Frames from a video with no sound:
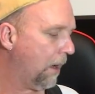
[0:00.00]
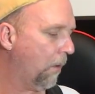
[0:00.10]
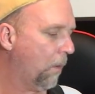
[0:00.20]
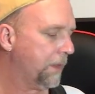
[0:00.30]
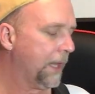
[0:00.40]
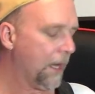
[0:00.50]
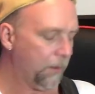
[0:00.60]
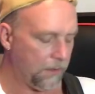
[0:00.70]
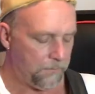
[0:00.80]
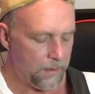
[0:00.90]
One thing I
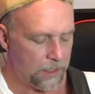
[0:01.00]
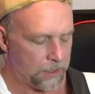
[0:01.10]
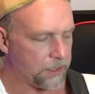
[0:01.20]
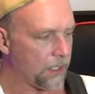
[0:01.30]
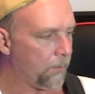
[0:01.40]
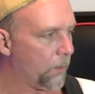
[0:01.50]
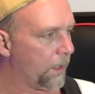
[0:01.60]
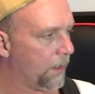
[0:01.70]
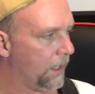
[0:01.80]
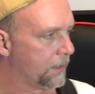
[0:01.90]
wanted to finish this up
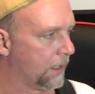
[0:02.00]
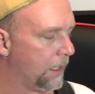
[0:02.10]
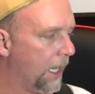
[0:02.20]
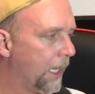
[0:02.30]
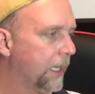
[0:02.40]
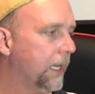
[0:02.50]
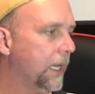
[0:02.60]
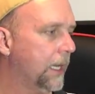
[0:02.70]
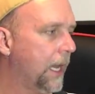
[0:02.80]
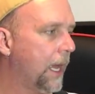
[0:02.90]
with is the neck.
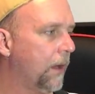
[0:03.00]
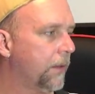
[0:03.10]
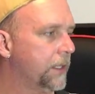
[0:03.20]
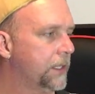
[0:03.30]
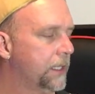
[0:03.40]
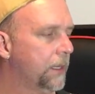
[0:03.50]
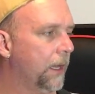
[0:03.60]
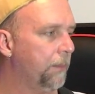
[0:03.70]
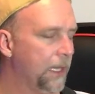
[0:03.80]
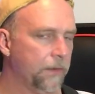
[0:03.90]
Now this is
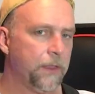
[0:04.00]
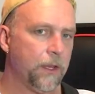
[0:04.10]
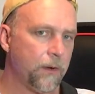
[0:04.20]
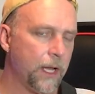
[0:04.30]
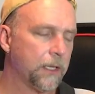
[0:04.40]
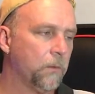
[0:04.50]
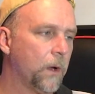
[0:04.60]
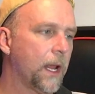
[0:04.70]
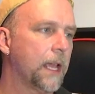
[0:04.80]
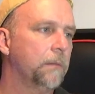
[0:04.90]
a bit of a thinner neck than
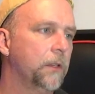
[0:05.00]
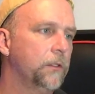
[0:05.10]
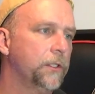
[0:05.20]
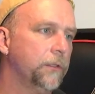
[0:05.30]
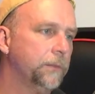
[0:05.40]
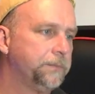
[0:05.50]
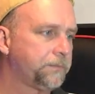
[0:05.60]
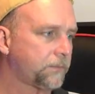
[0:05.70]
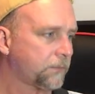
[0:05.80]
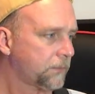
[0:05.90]
what I am used to.
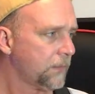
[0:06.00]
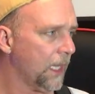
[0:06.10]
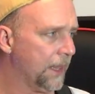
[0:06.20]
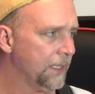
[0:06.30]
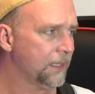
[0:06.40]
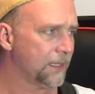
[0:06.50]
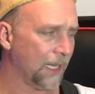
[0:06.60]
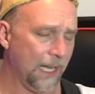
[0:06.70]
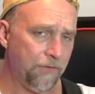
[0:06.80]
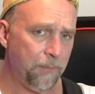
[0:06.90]
This is an
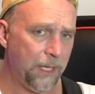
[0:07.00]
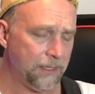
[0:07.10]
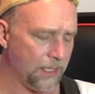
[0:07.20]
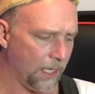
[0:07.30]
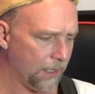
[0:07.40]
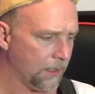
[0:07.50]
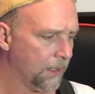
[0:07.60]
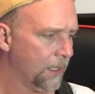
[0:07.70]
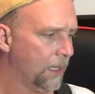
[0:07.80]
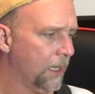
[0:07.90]
11-piece neck,
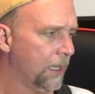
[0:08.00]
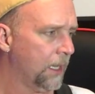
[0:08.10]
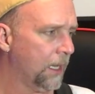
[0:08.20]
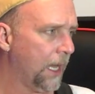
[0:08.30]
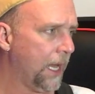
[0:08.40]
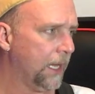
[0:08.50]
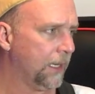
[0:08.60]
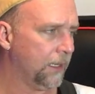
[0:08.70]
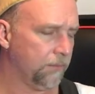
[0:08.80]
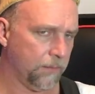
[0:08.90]

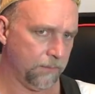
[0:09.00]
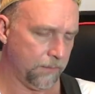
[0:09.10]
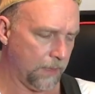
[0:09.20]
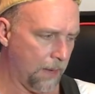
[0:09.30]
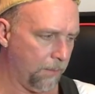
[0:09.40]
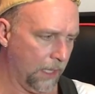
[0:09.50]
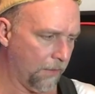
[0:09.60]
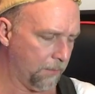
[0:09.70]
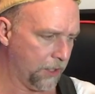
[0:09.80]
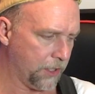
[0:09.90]
and I believe
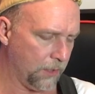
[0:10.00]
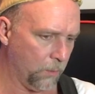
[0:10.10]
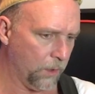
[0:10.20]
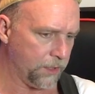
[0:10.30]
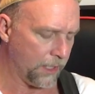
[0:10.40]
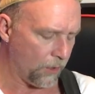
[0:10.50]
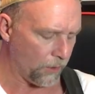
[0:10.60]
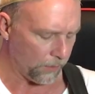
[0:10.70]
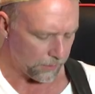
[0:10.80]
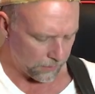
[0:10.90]
I mentioned the woods in it
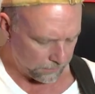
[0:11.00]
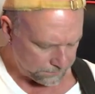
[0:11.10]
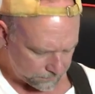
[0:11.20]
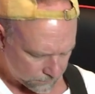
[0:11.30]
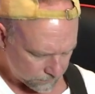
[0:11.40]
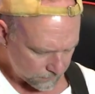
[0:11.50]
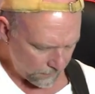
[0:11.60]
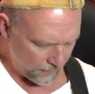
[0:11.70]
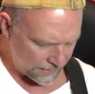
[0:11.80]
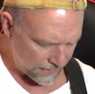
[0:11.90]
earlier.
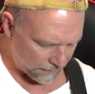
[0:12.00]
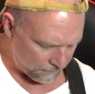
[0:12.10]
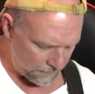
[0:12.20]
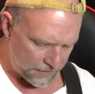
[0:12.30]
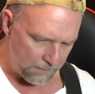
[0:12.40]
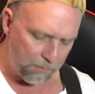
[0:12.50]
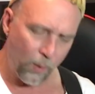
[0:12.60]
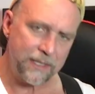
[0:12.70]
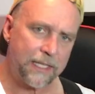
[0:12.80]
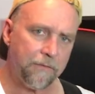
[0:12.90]
It's got a
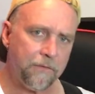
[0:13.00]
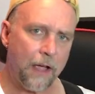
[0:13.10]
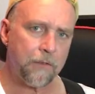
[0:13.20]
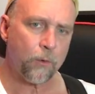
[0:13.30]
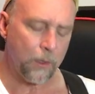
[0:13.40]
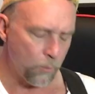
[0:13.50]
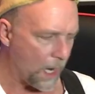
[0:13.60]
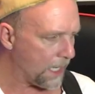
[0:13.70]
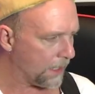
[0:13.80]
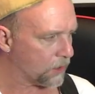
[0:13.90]
15.75 degree
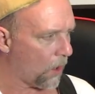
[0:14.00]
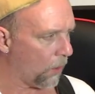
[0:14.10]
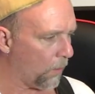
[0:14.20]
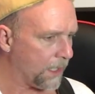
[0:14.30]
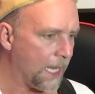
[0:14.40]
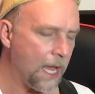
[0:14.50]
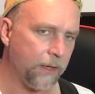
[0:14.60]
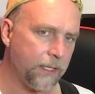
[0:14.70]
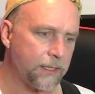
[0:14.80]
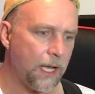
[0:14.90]
radius all the way down.
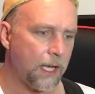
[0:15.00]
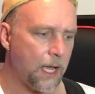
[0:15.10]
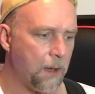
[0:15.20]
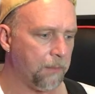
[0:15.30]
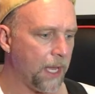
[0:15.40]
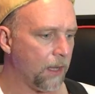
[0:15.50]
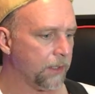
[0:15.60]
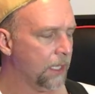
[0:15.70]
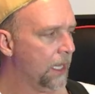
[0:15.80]
It is not compound.